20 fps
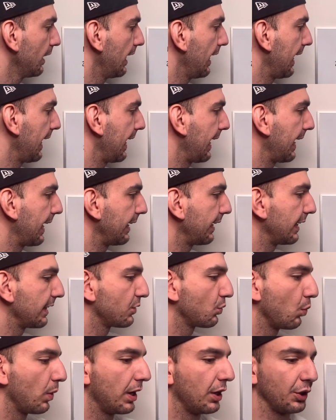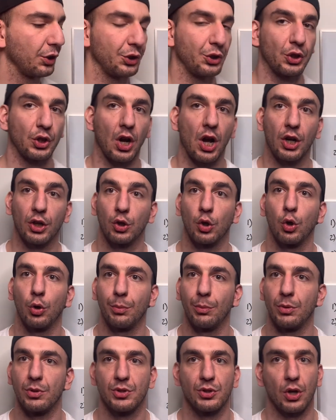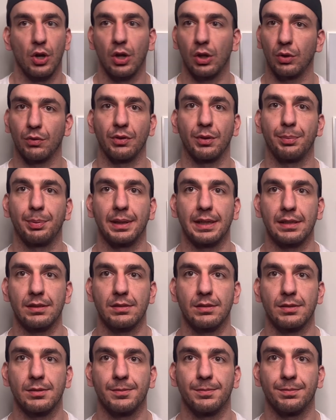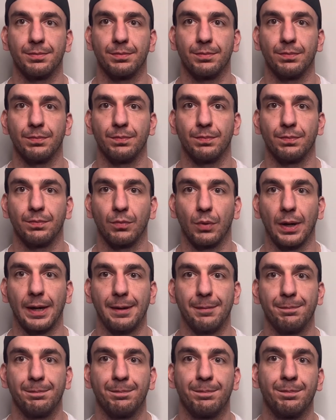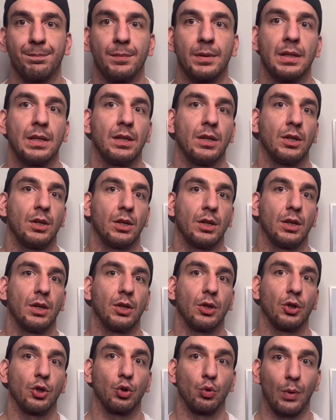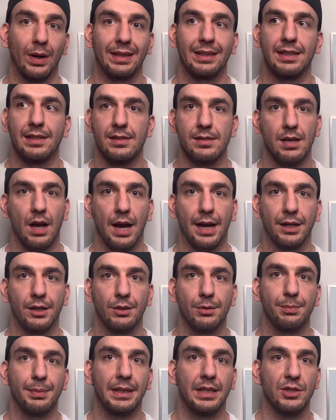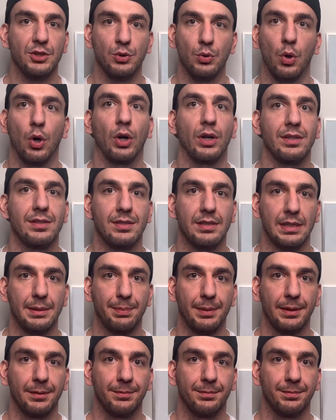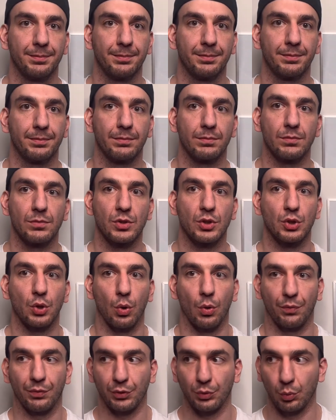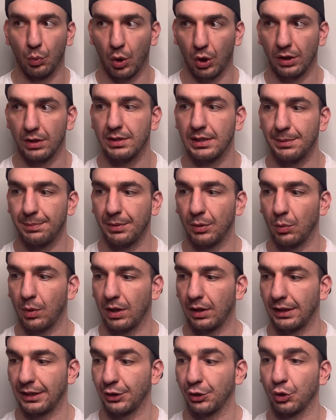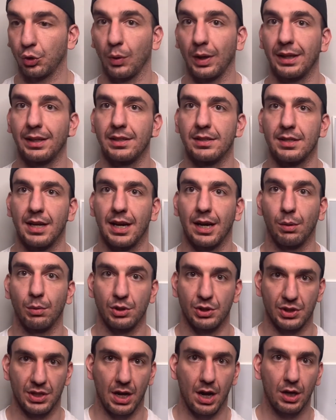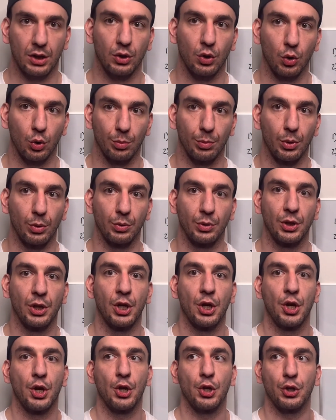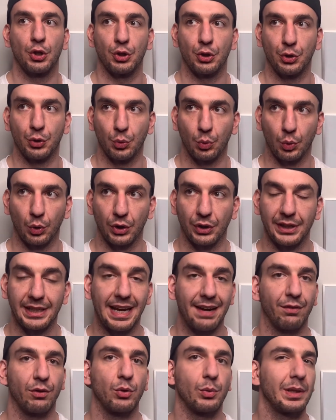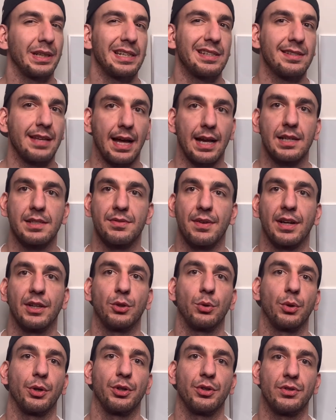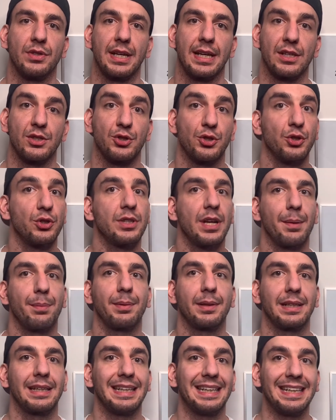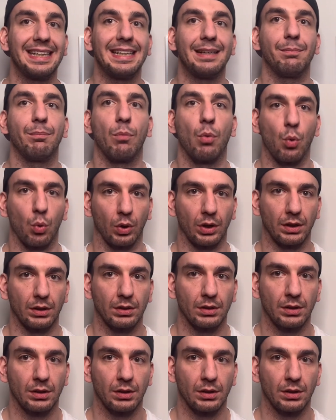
And as well, your hunger hormones are all over the place, right? Ghrelin is higher because you aren't sleeping. So if you aren't sleeping well and your ghrelin is higher, which is the hunger hormone, you're never really satisfied throughout your day. So you're typically eating more.